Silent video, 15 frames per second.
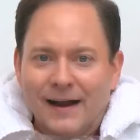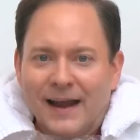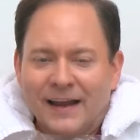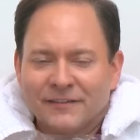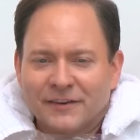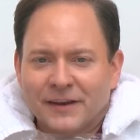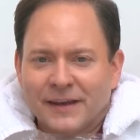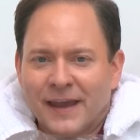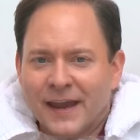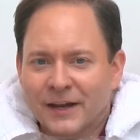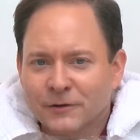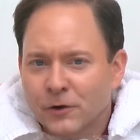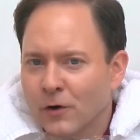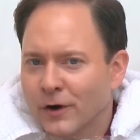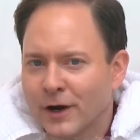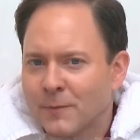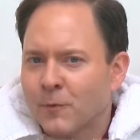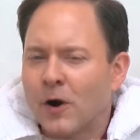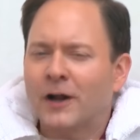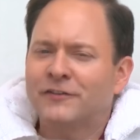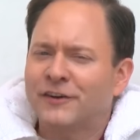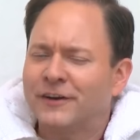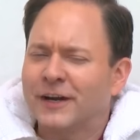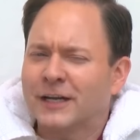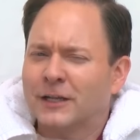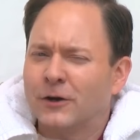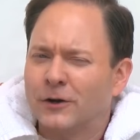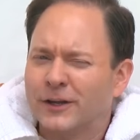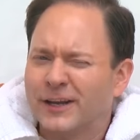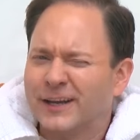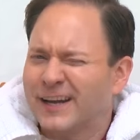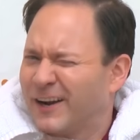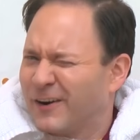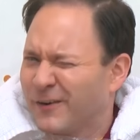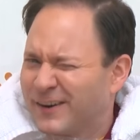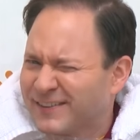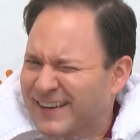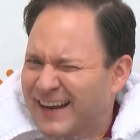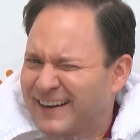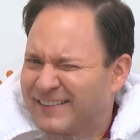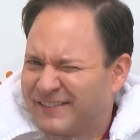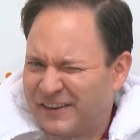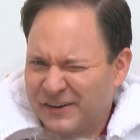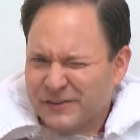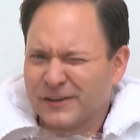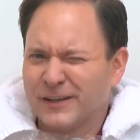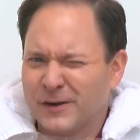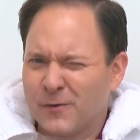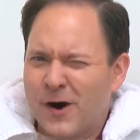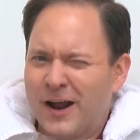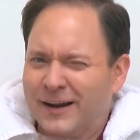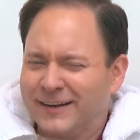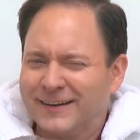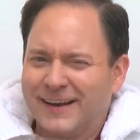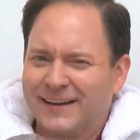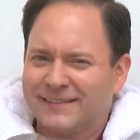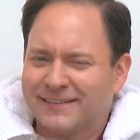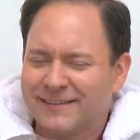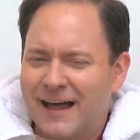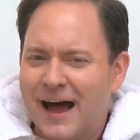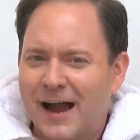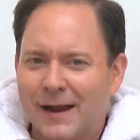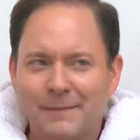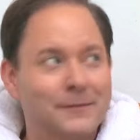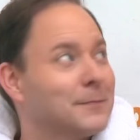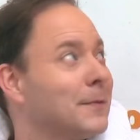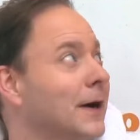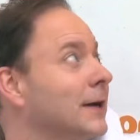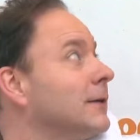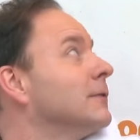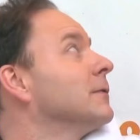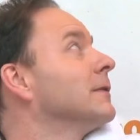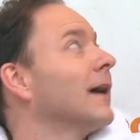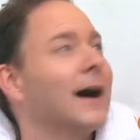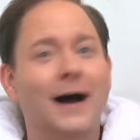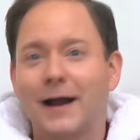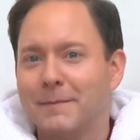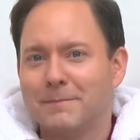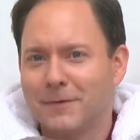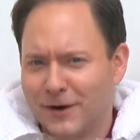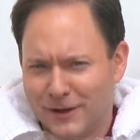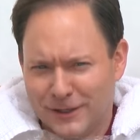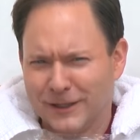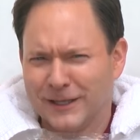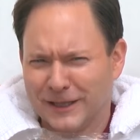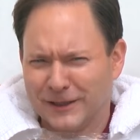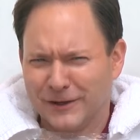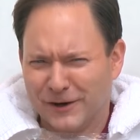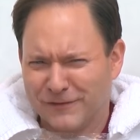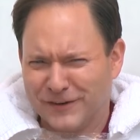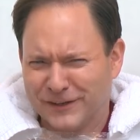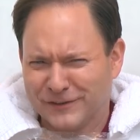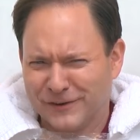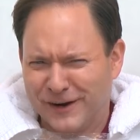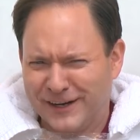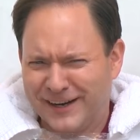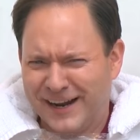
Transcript: Uh, as a kid growing up watching Nickelodeon, I always kind of secretly wanted to get slimed, but I'm a little nervous right